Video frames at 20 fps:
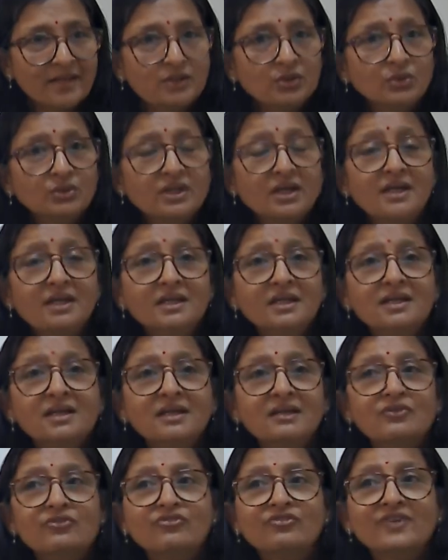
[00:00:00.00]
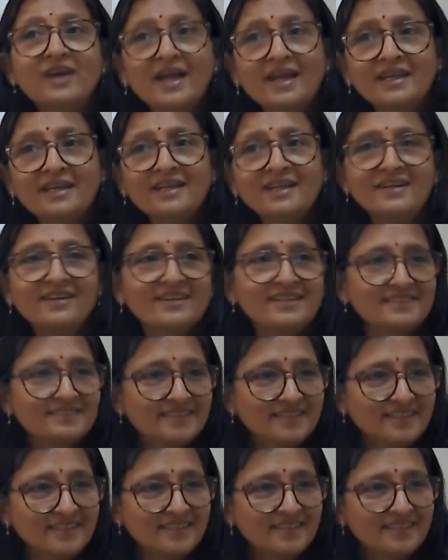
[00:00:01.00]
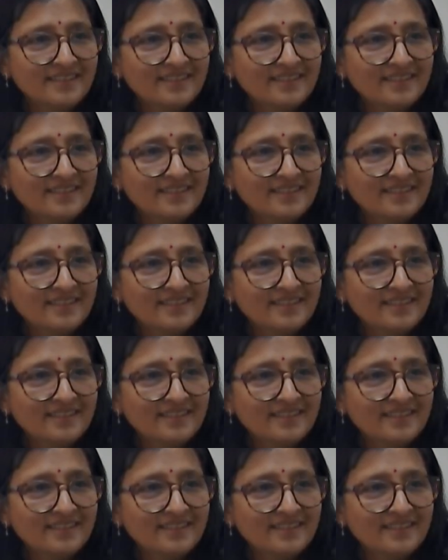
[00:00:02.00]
to the finer region.